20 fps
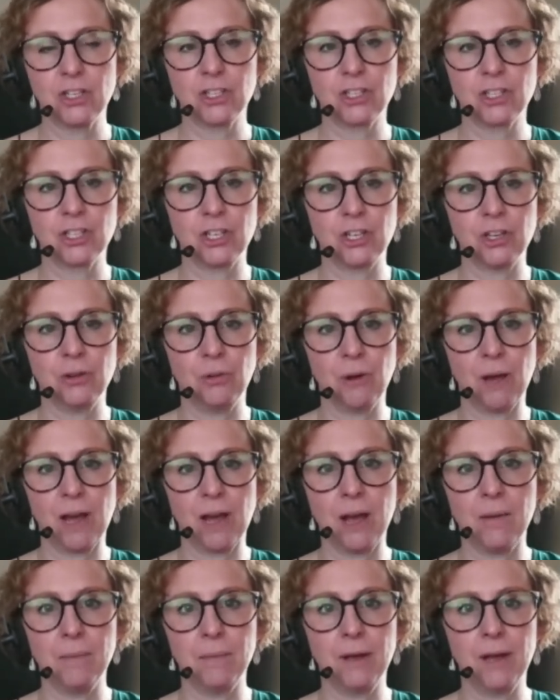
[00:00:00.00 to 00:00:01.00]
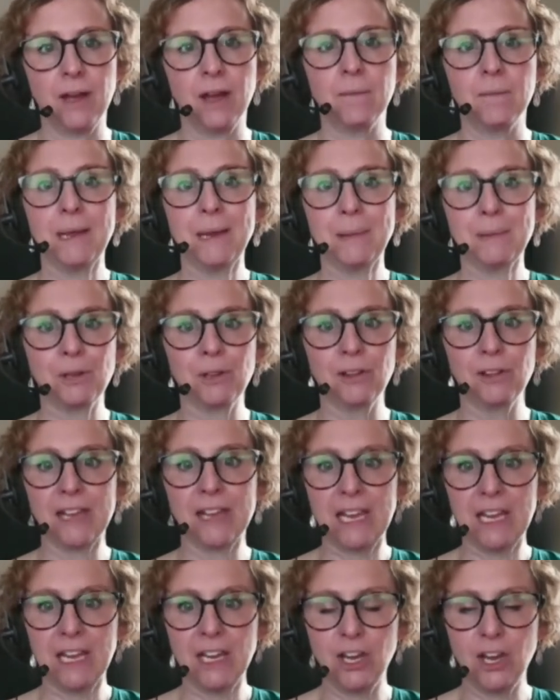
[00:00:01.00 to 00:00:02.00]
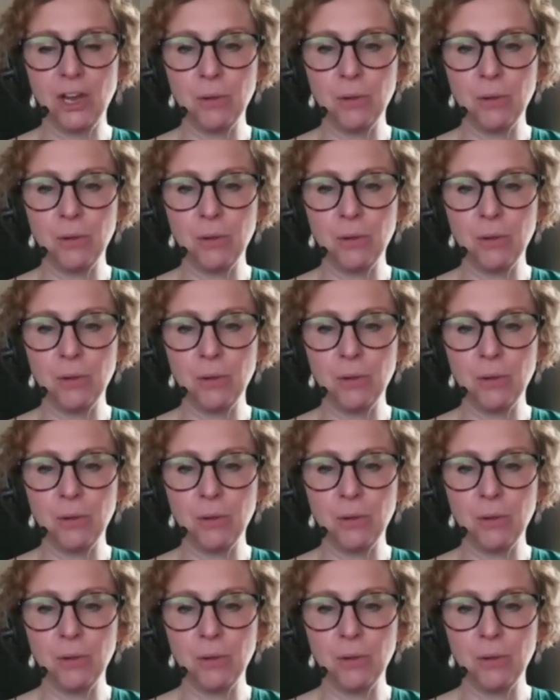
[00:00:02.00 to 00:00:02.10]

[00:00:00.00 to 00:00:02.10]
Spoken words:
to people that he knew.